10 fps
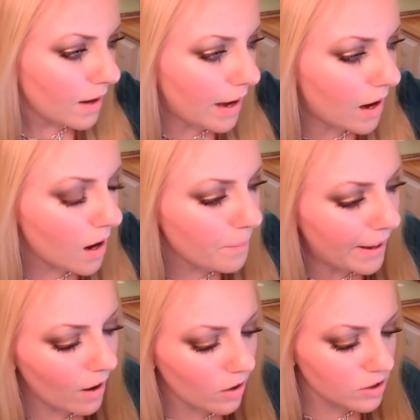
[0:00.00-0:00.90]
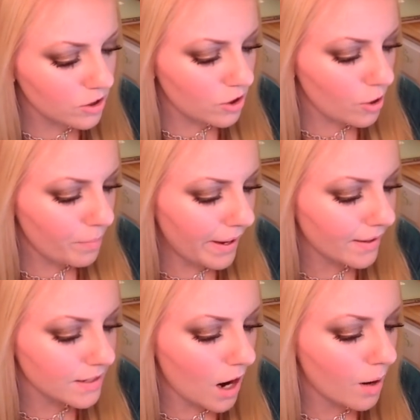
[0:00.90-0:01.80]
I also
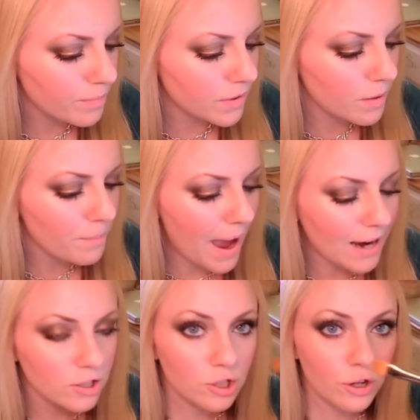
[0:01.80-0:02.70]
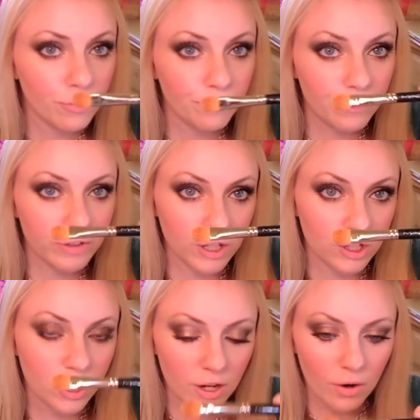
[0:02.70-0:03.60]
picked up the MAC
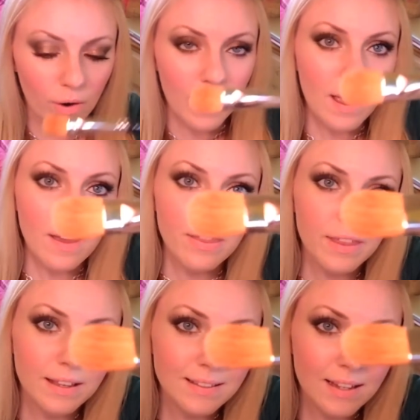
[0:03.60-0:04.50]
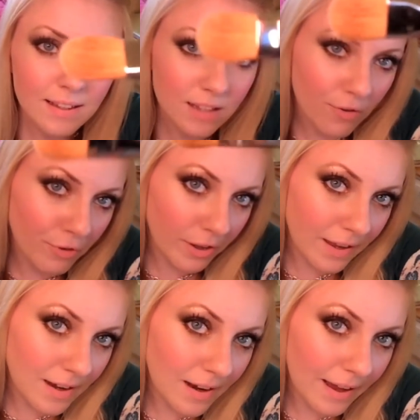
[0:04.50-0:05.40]
252. This is a
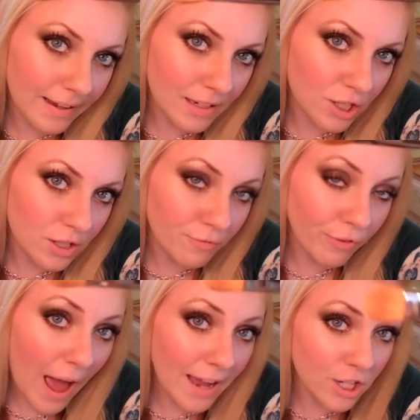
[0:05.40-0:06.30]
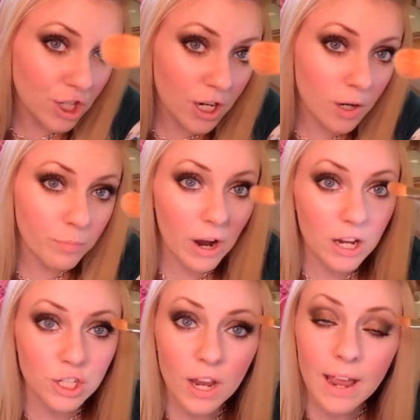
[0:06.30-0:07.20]
really nice flat shader
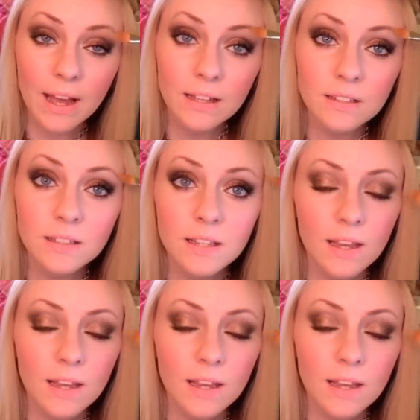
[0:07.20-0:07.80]
brush, and